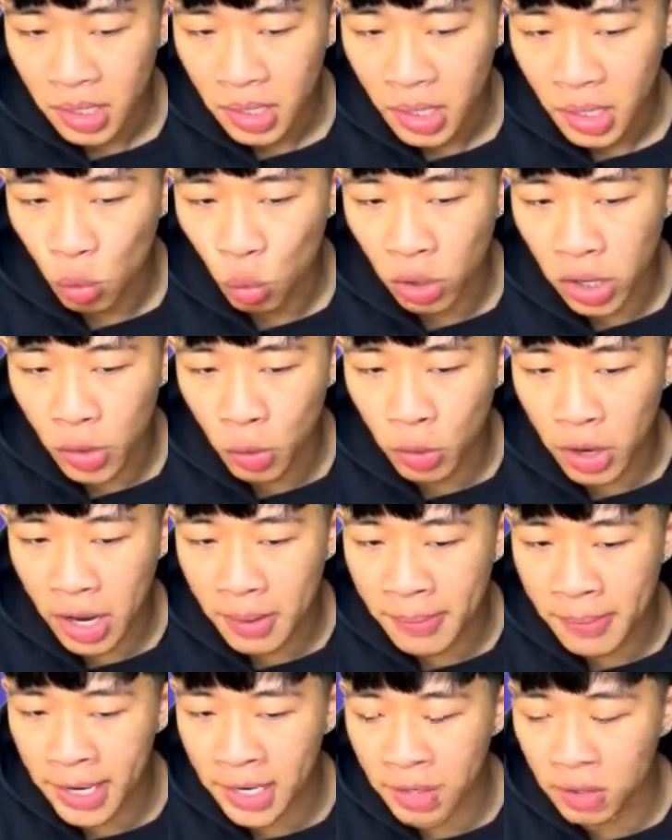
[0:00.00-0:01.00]
Why
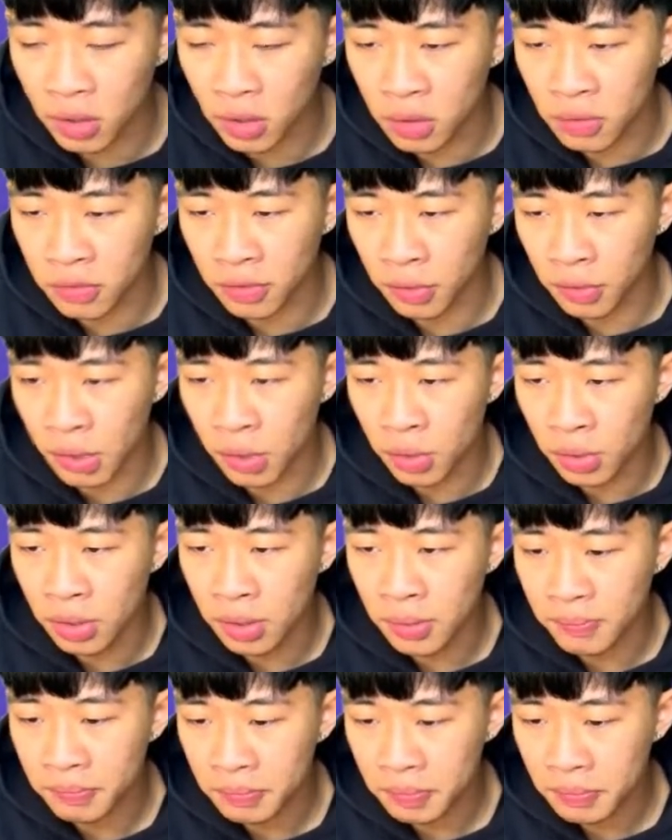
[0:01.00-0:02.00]
Welbeck over Raul?
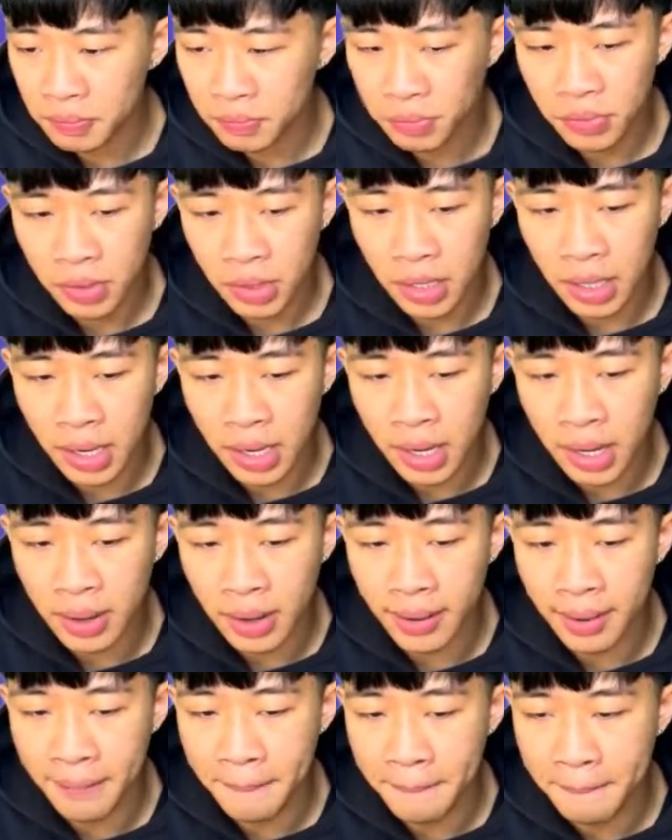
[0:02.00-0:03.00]

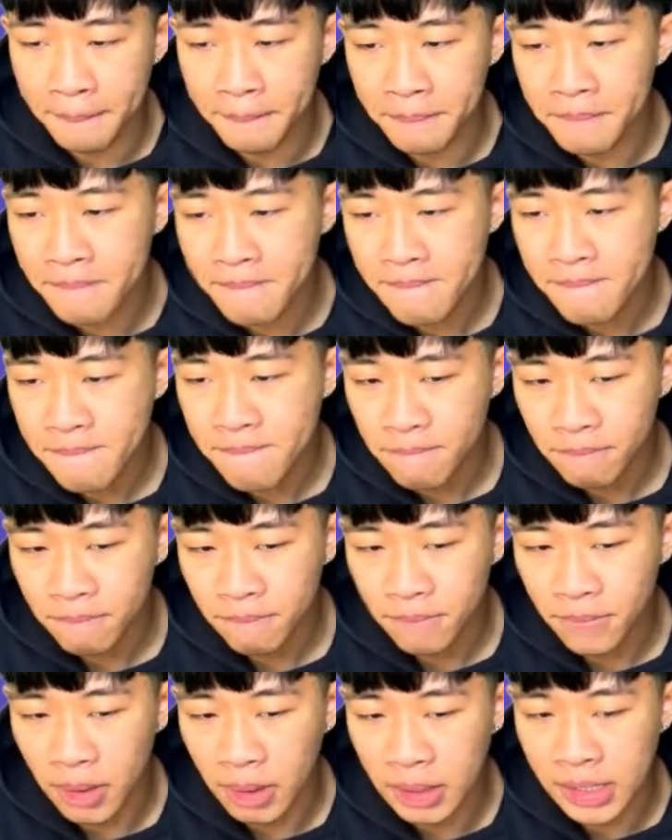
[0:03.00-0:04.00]

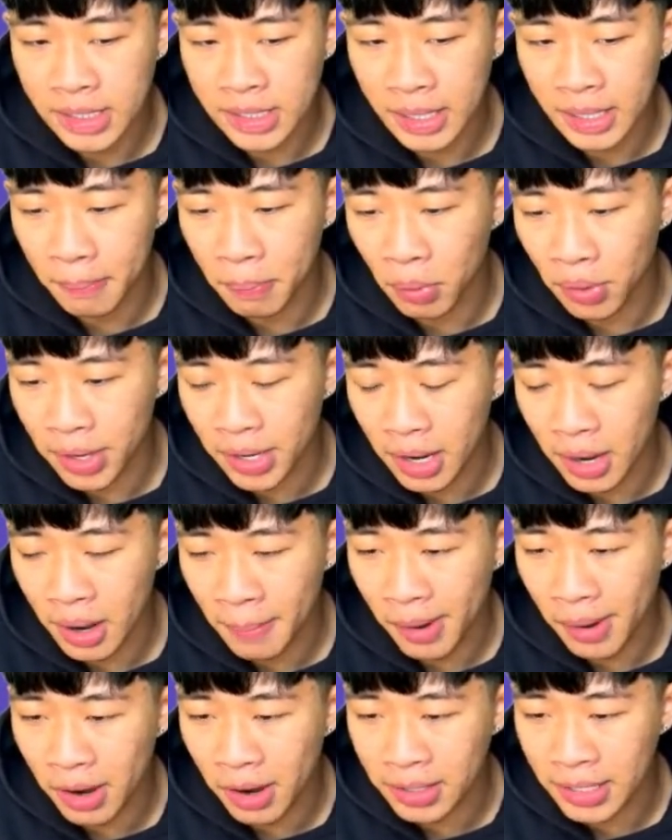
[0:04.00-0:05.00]
I just think Brighton are a
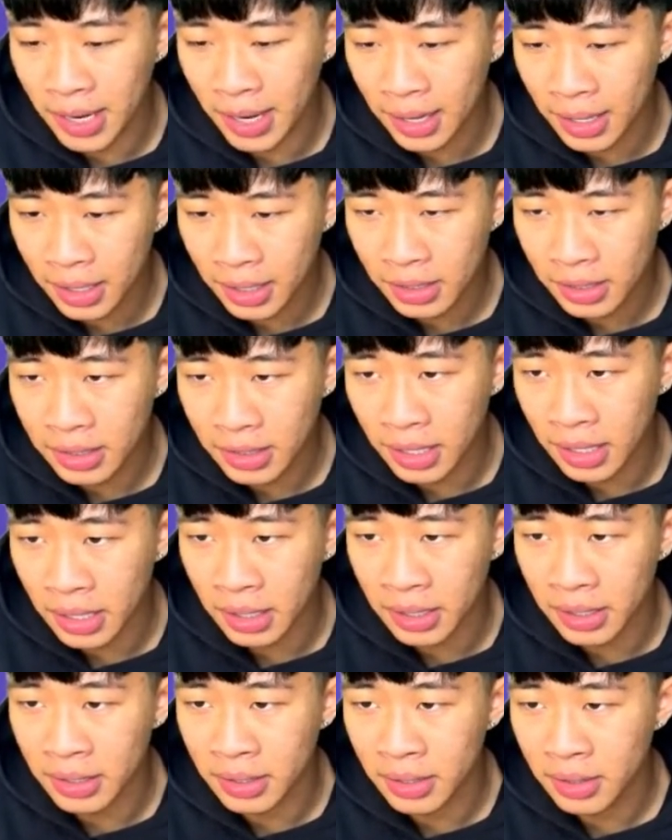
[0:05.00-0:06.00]
better attack
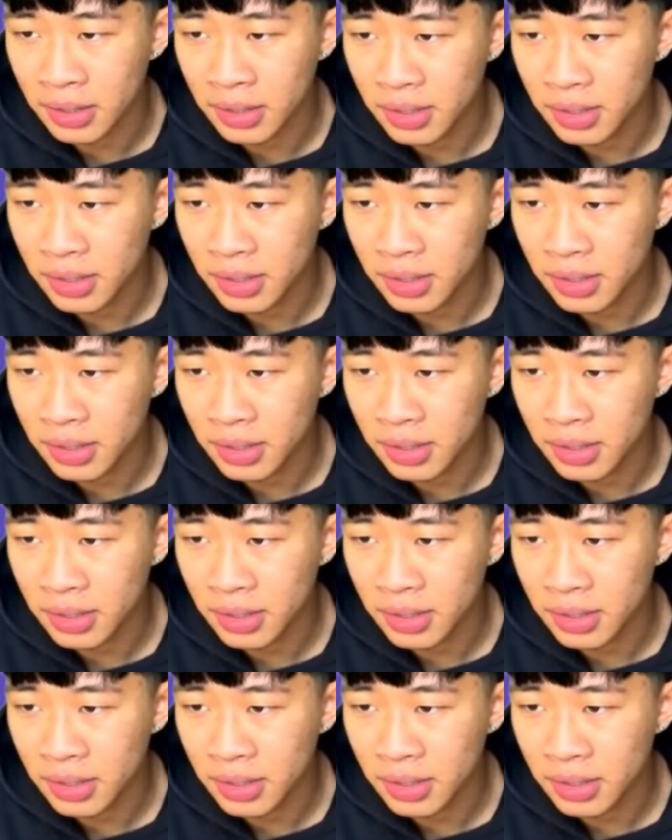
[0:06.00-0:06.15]
than